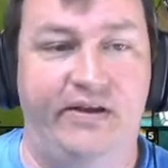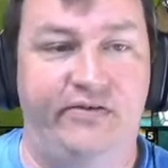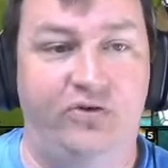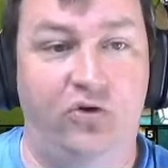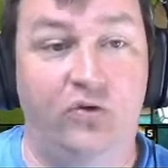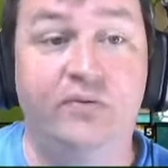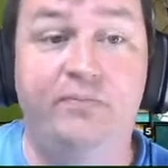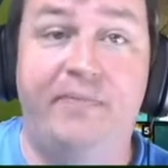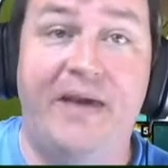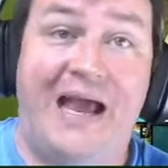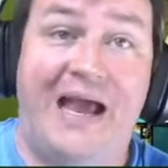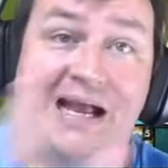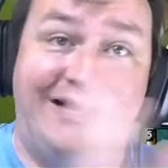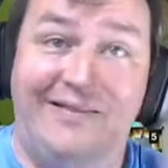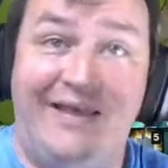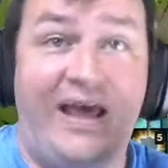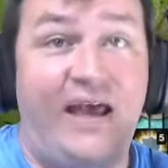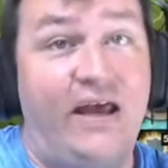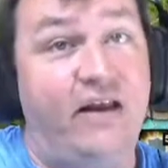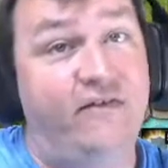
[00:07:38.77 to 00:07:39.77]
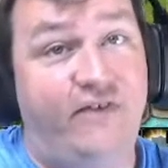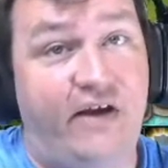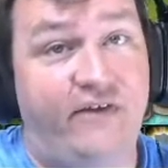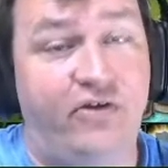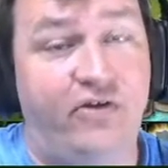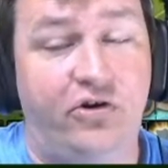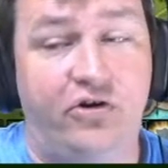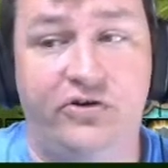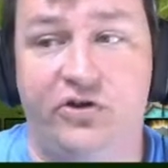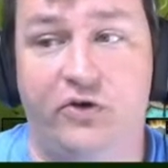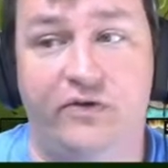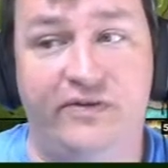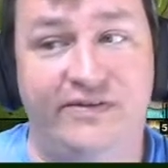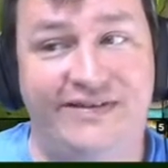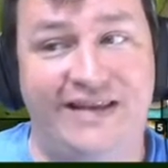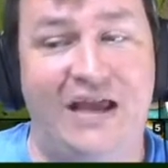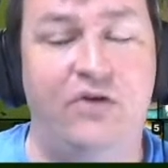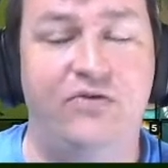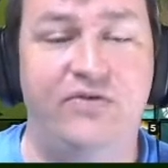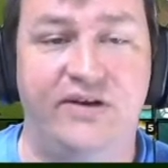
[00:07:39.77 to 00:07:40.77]
So back then, 500 years ago,
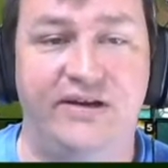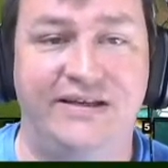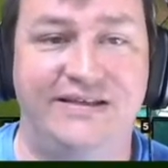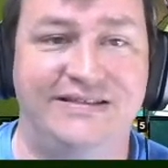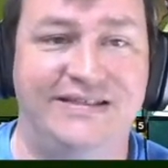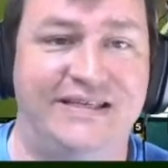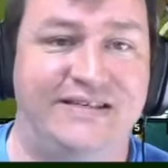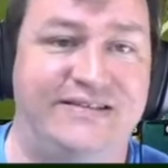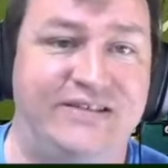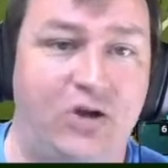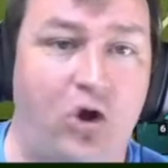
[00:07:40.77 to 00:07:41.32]
this town didn't exist.